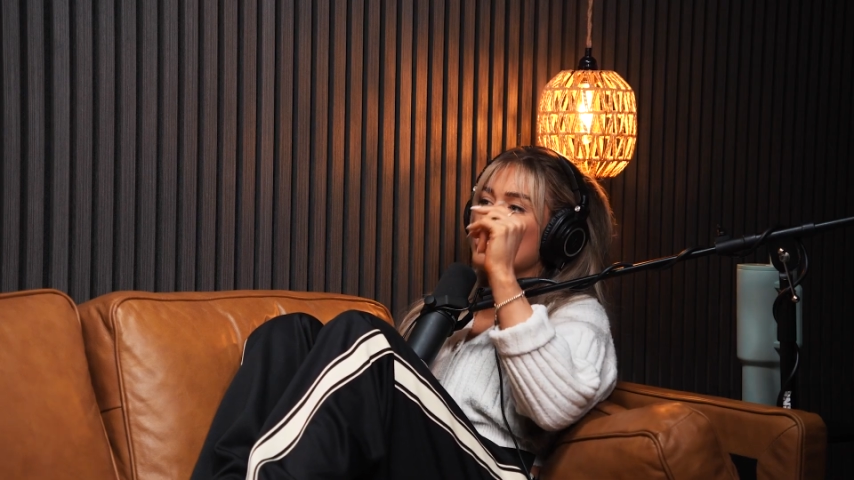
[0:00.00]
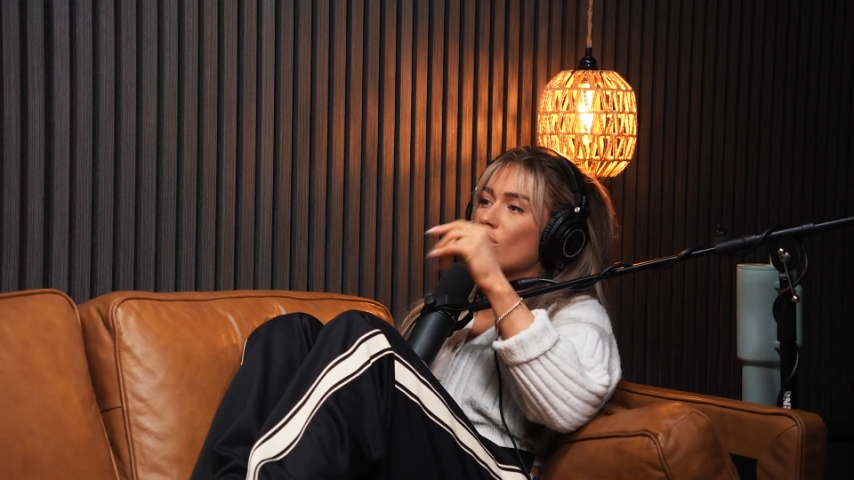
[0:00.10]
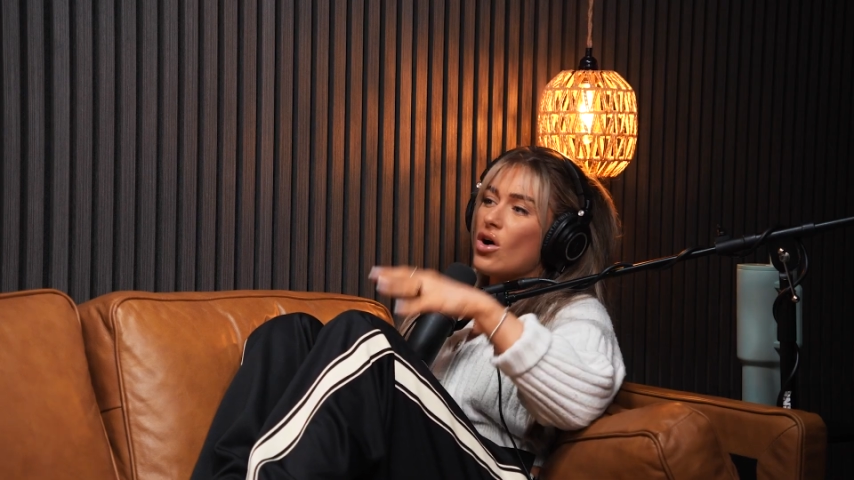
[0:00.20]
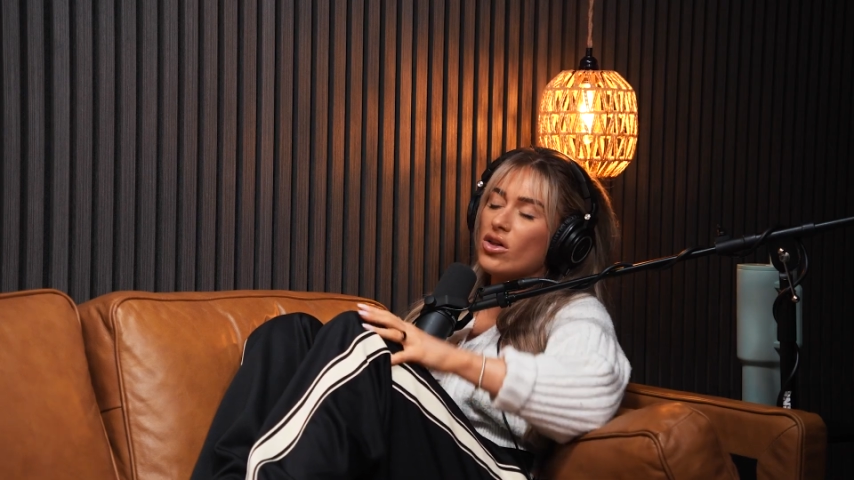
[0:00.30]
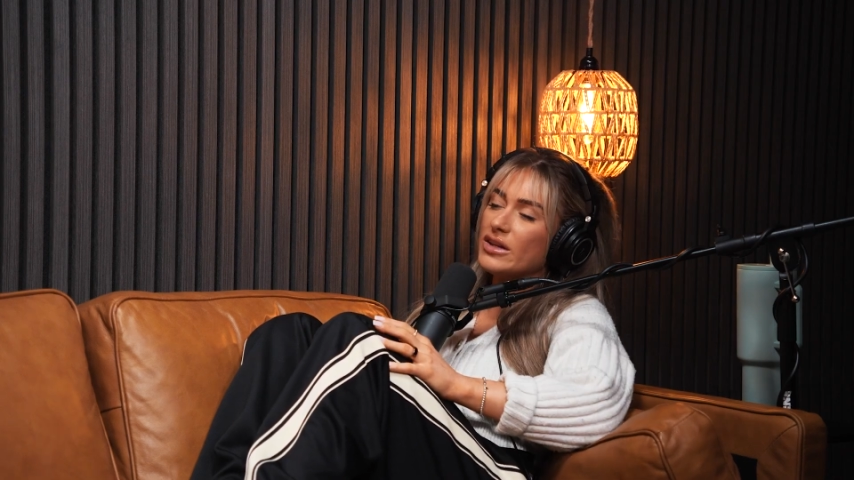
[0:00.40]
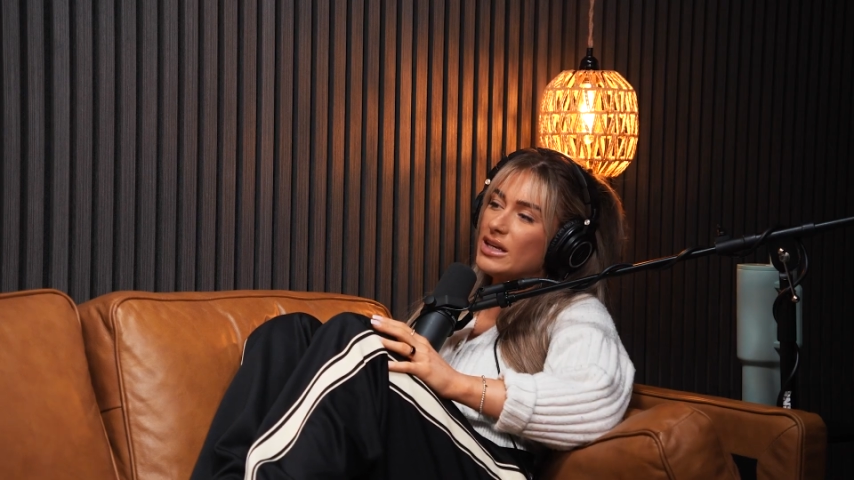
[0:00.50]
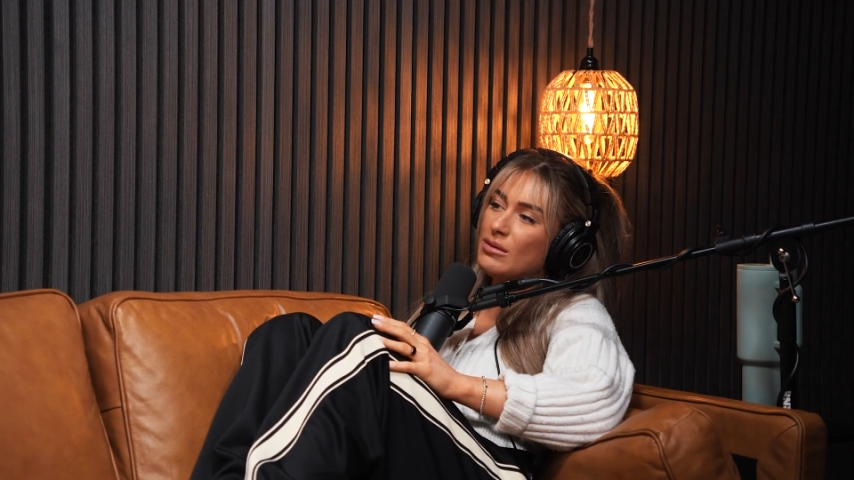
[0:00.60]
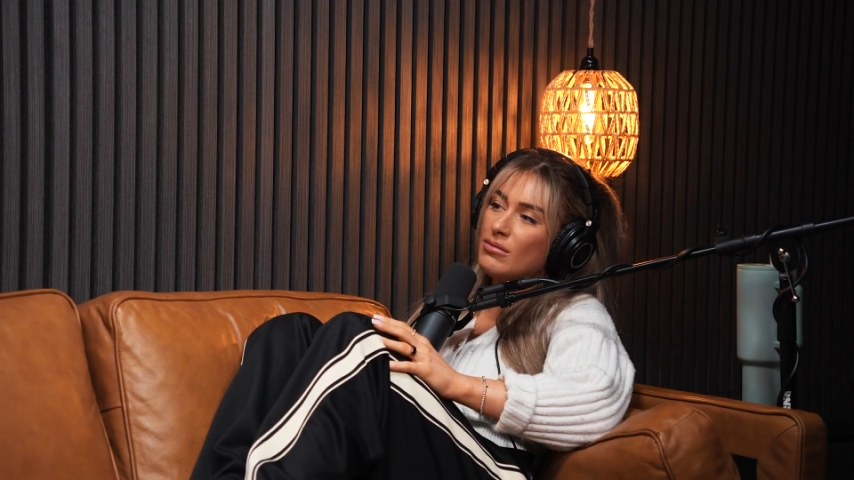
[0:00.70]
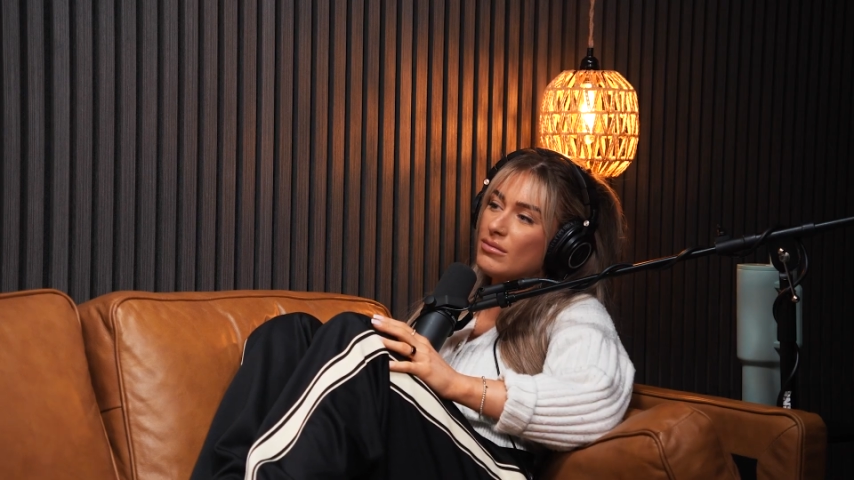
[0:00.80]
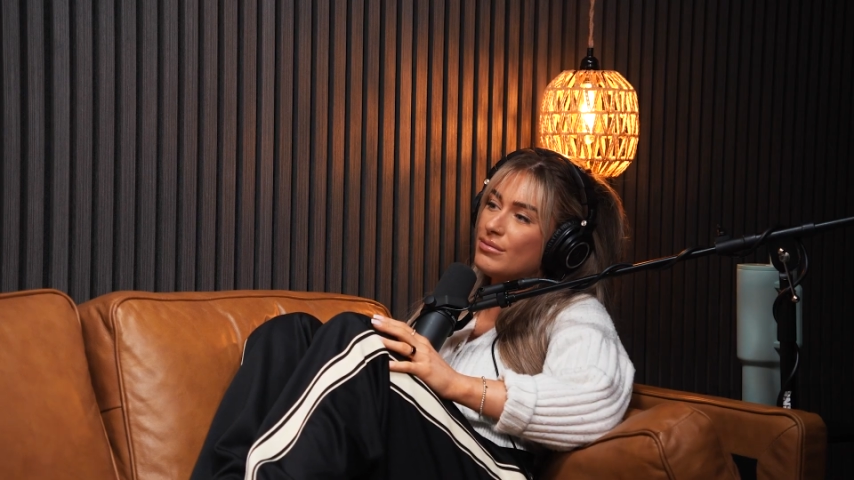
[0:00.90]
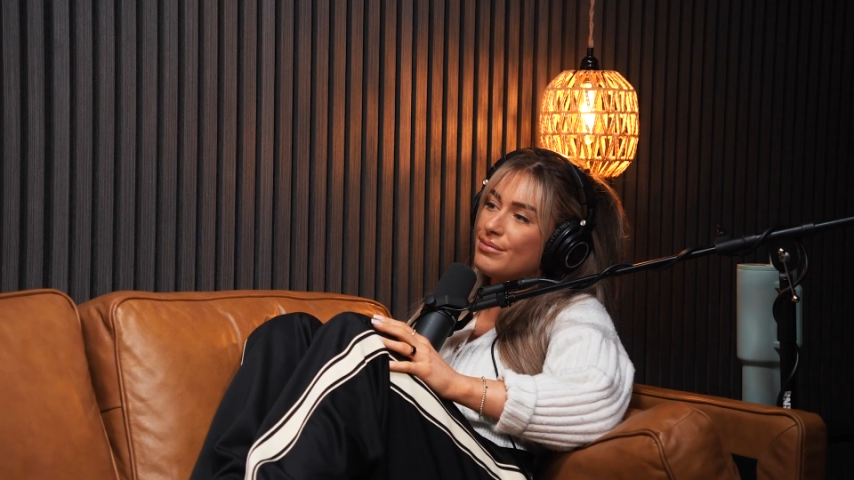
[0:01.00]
Colleen